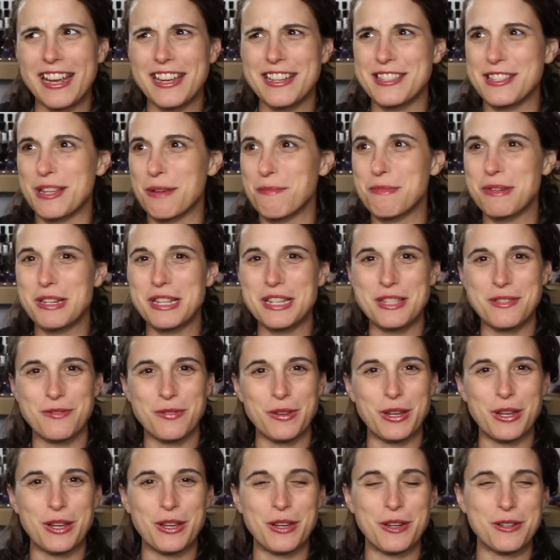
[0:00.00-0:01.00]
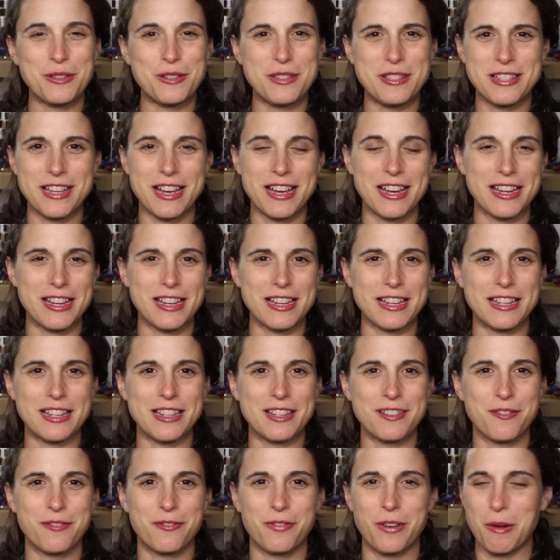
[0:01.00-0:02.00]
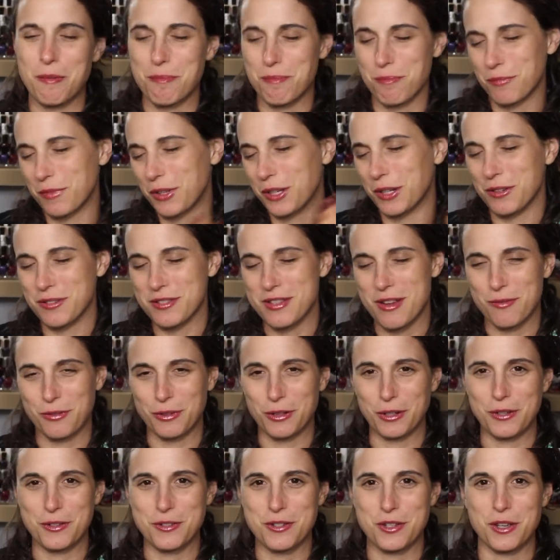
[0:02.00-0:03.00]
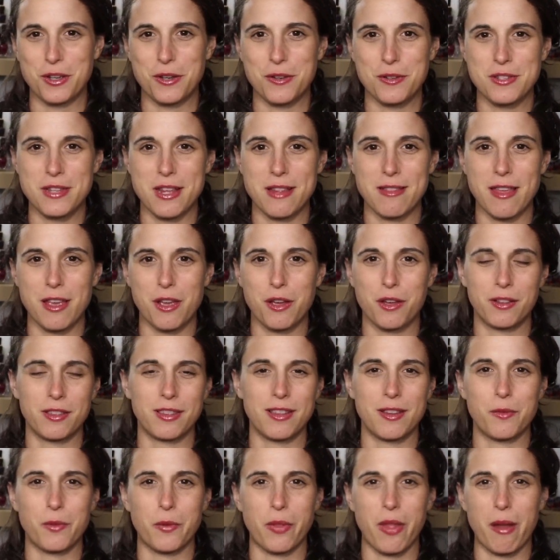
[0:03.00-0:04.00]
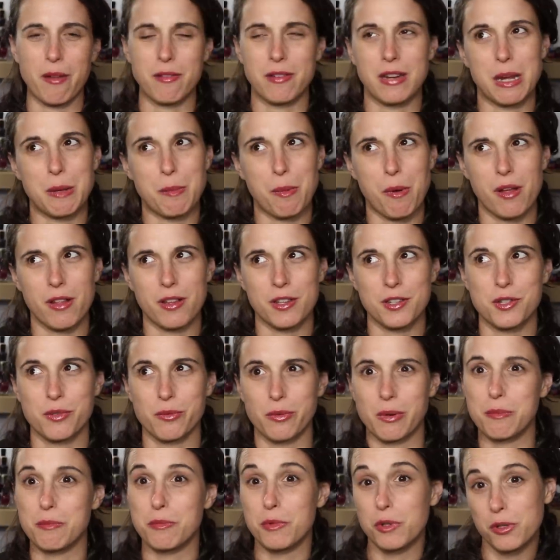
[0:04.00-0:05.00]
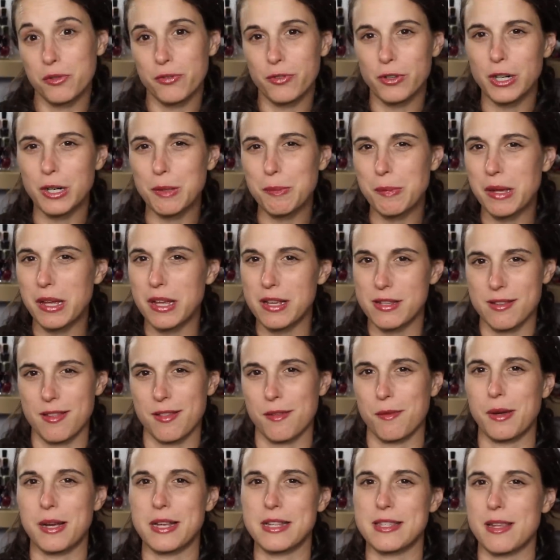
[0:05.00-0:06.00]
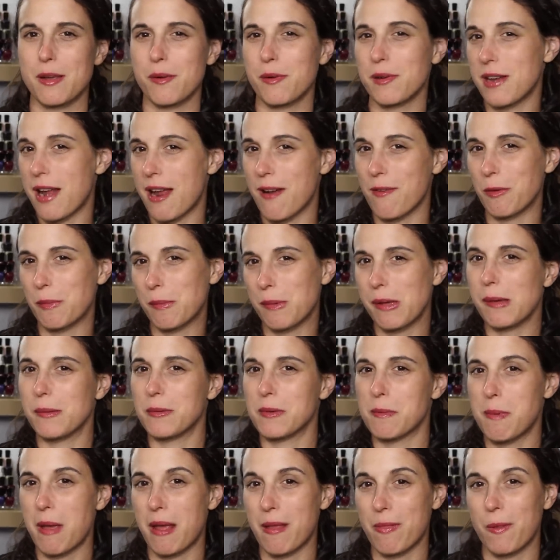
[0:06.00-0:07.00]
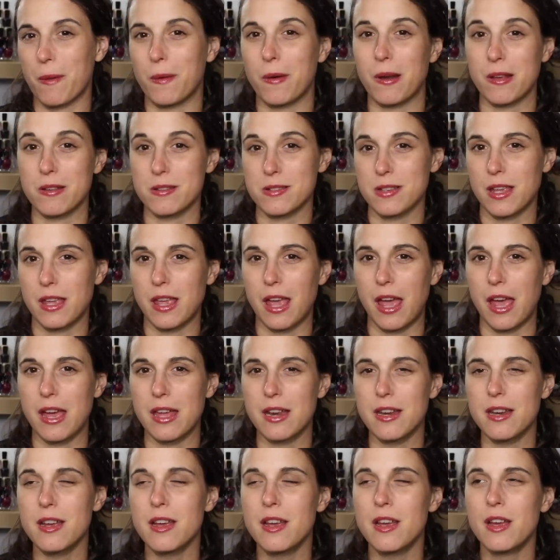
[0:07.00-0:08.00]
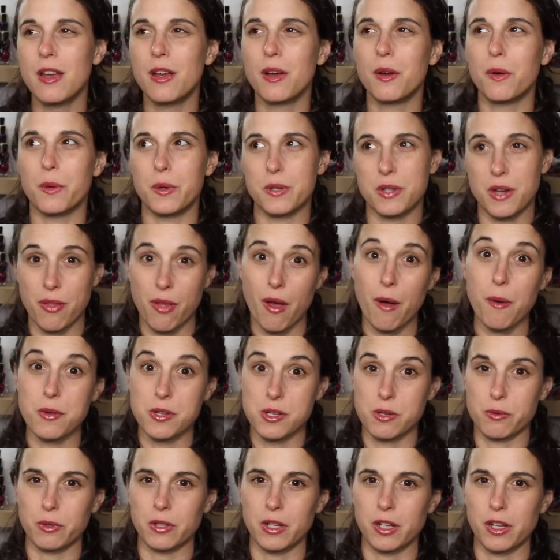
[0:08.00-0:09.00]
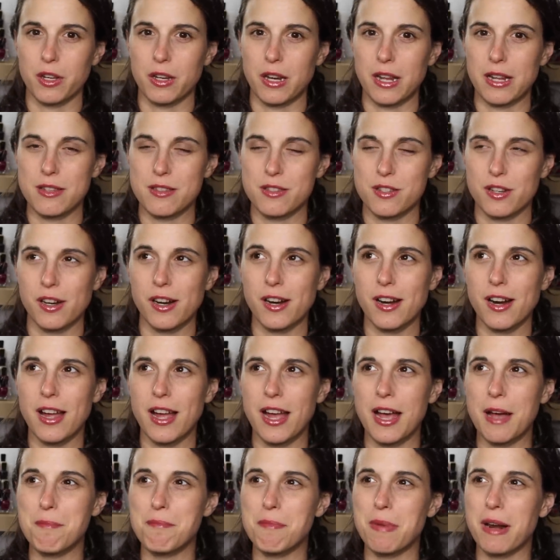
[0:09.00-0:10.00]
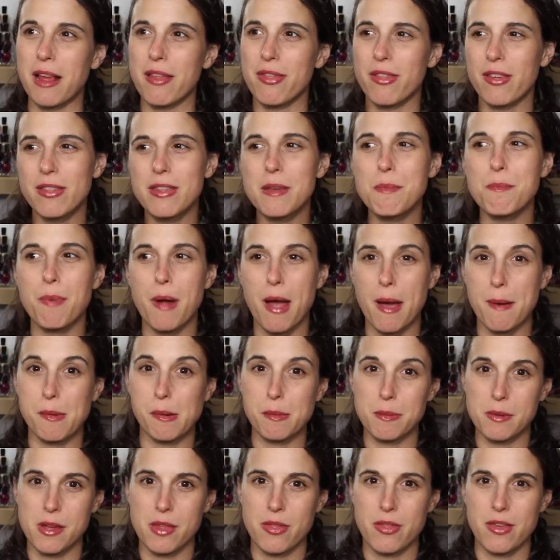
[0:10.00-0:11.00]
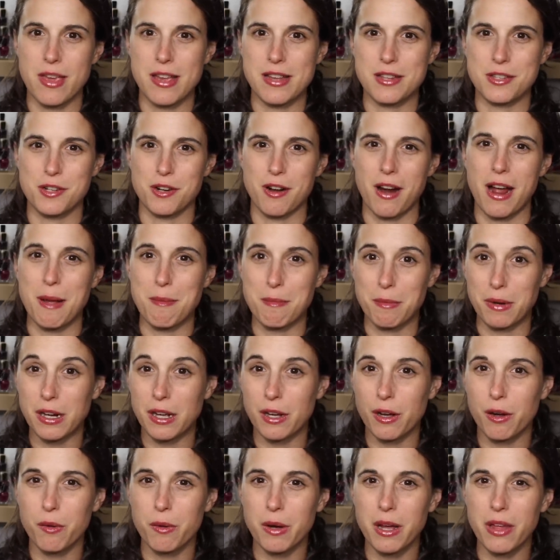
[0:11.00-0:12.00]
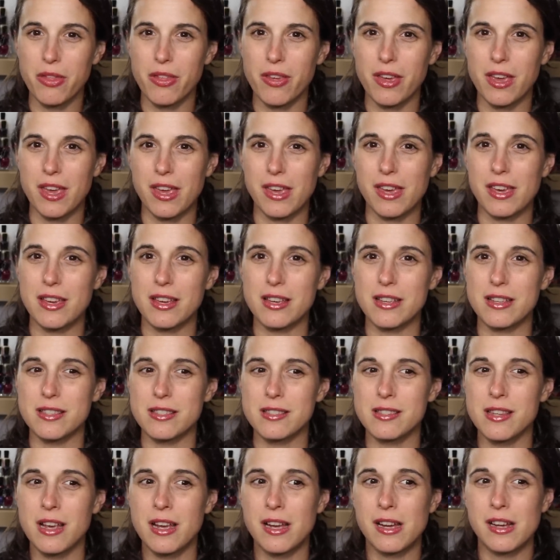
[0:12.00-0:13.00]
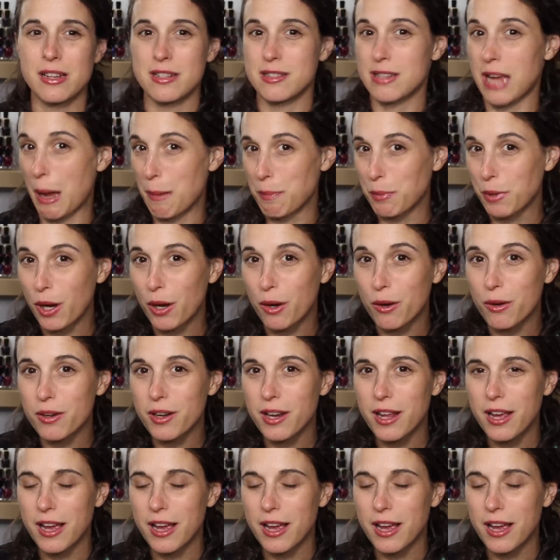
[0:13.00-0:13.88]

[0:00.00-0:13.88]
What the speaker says: Somebody's video said from, you know, several years ago, said they couldn't live without nail polish remover because otherwise they would never be able to paint their nails again, which I thought was a really good answer. But I think that probably the answer I'm gonna go with is top coat.